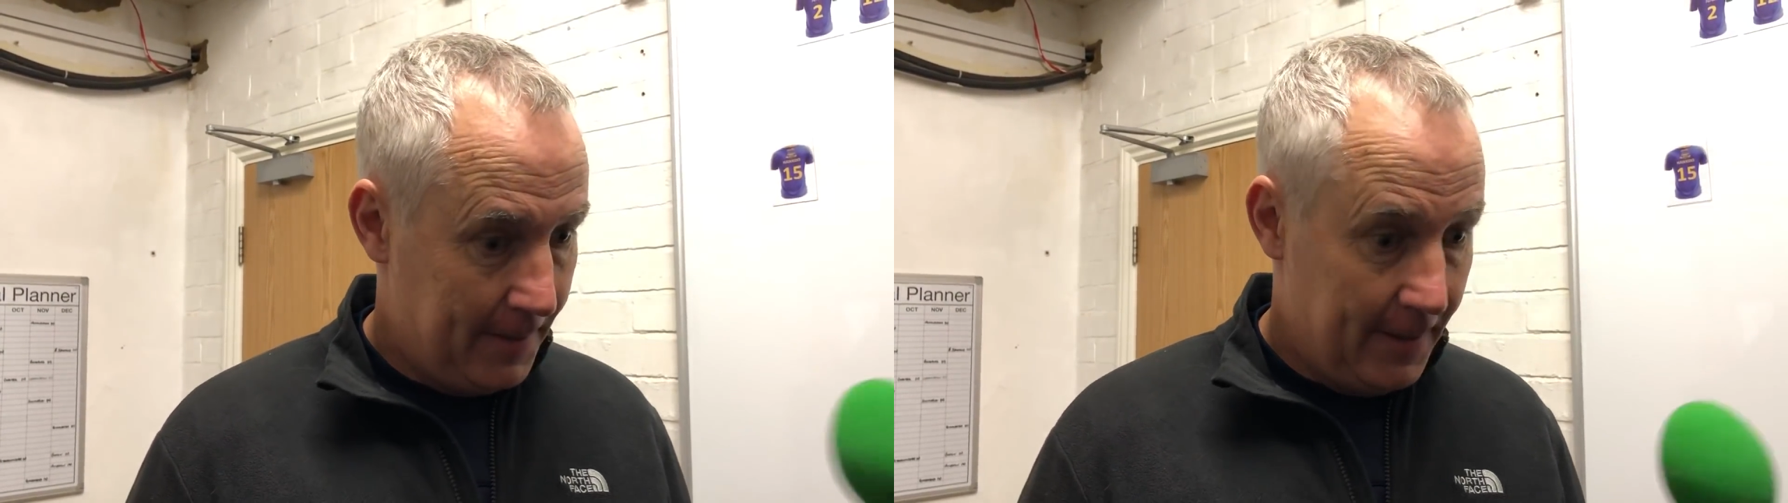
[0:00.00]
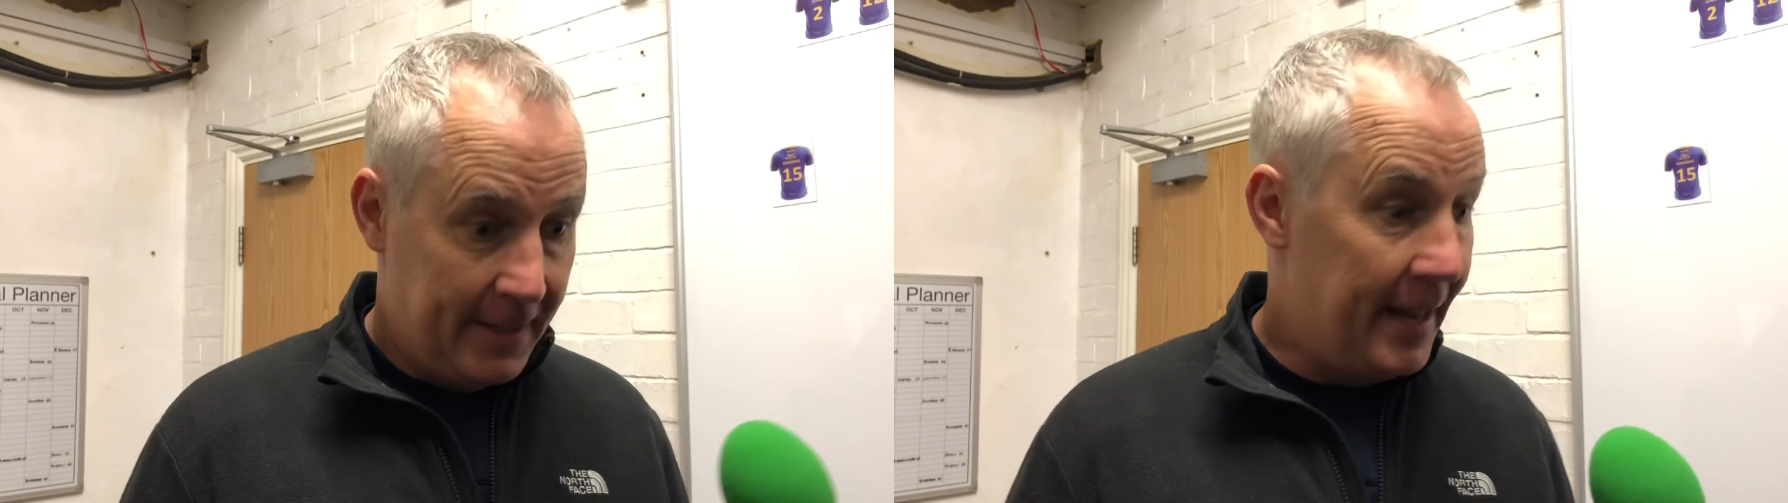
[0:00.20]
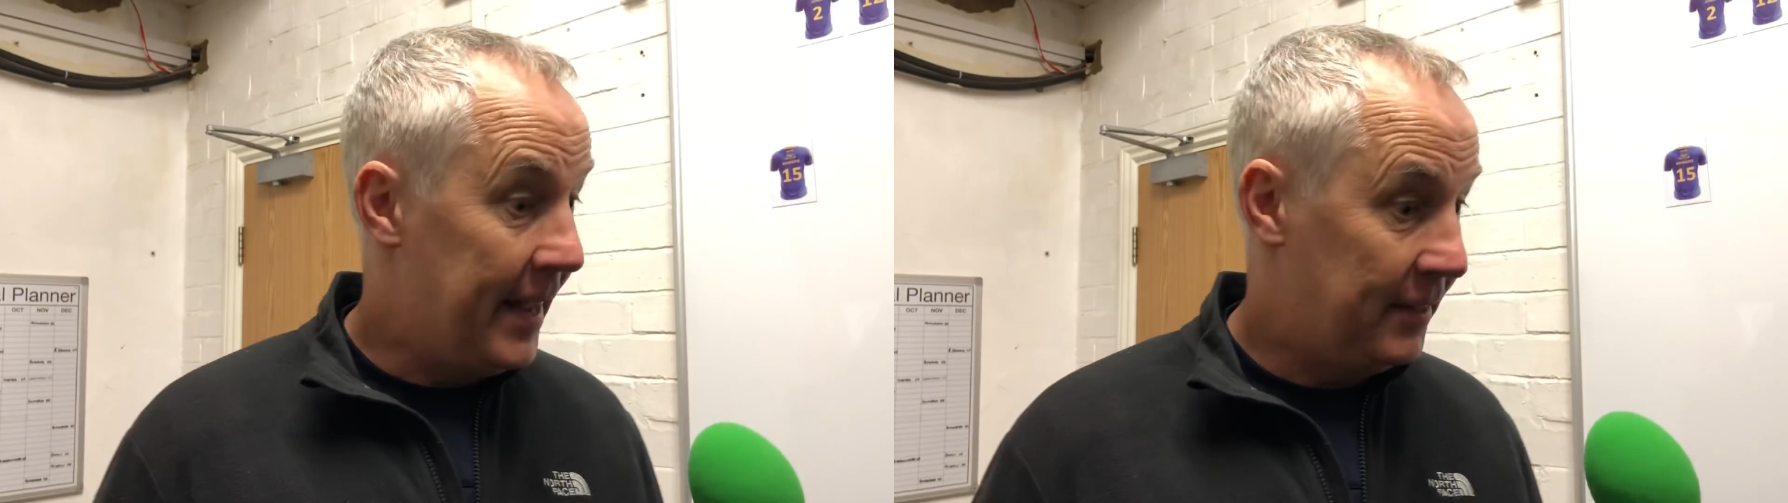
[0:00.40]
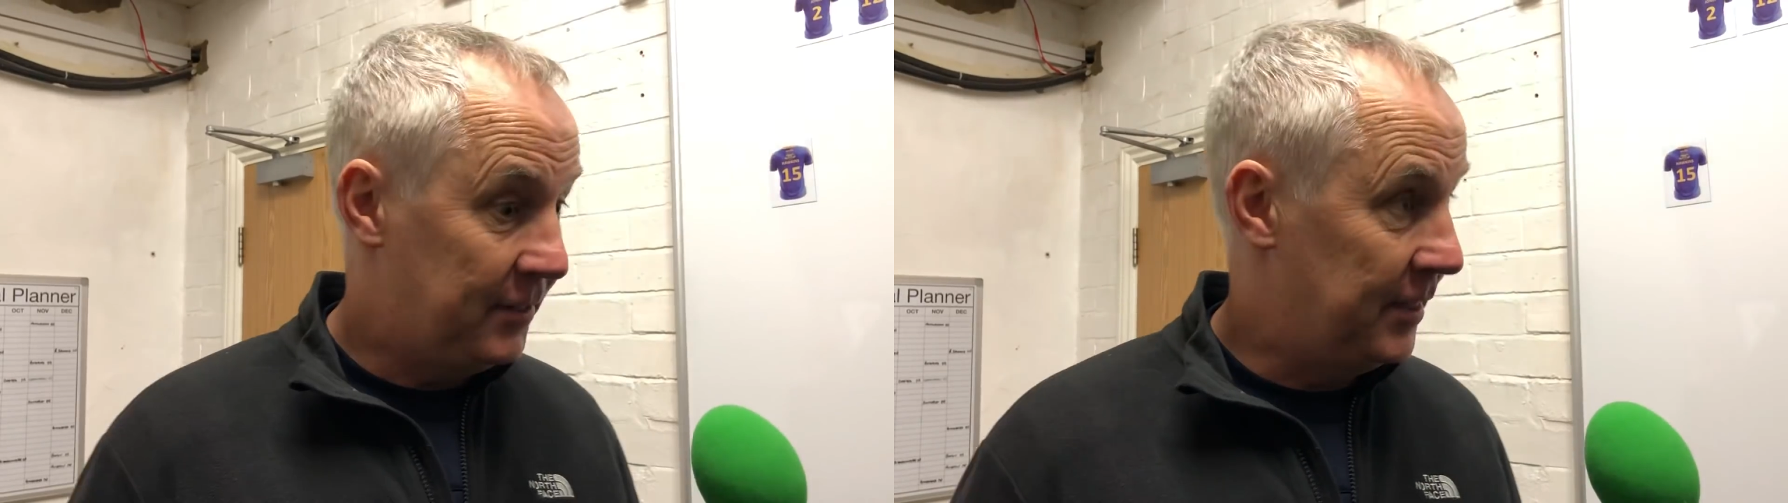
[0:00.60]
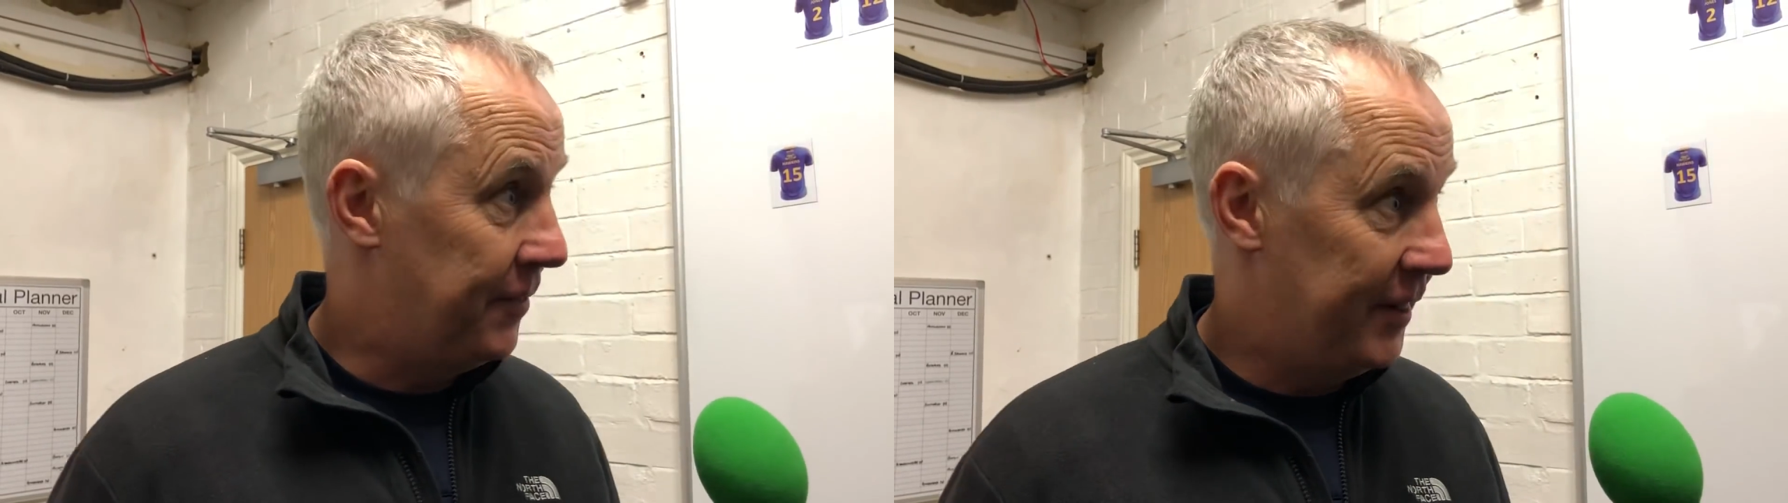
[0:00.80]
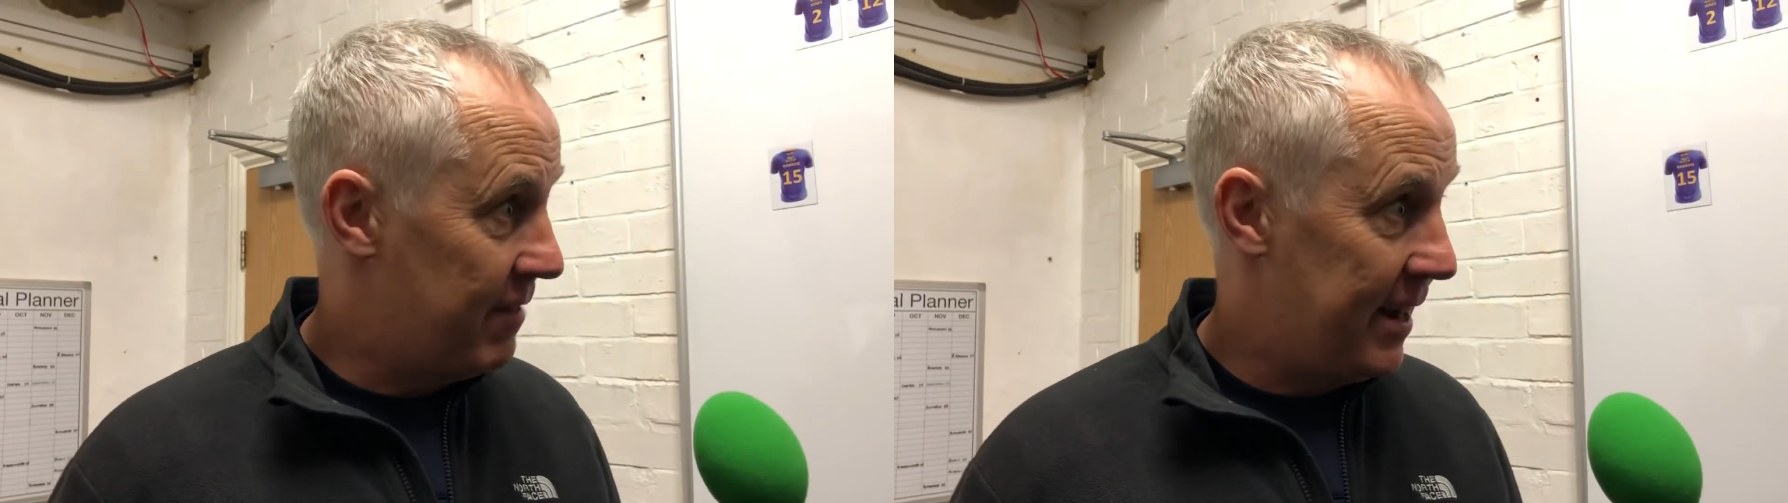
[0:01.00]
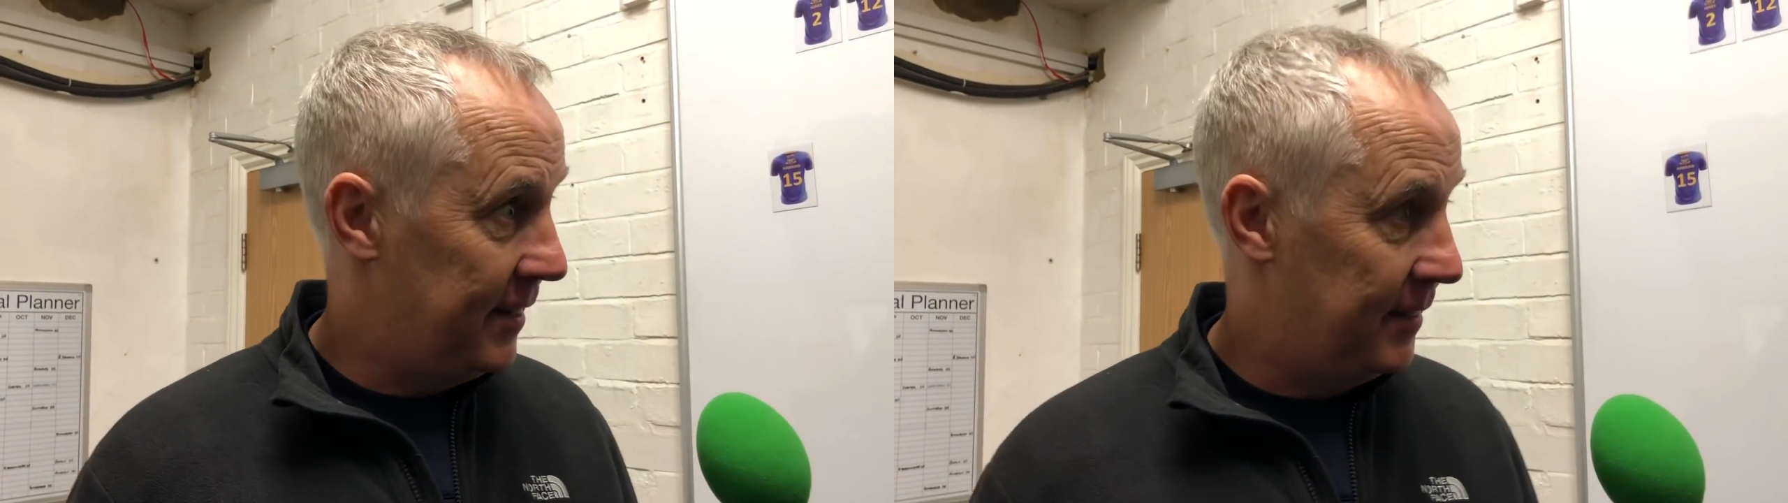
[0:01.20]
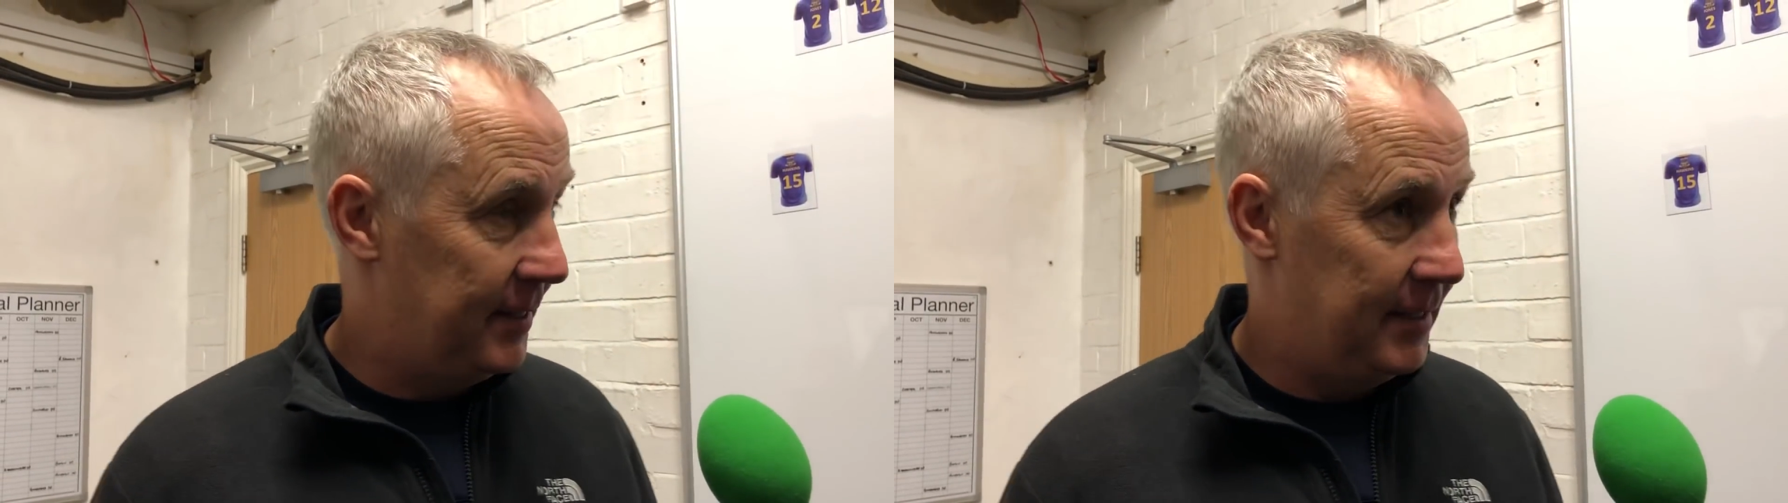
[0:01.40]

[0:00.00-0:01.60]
Yeah, sniffing around.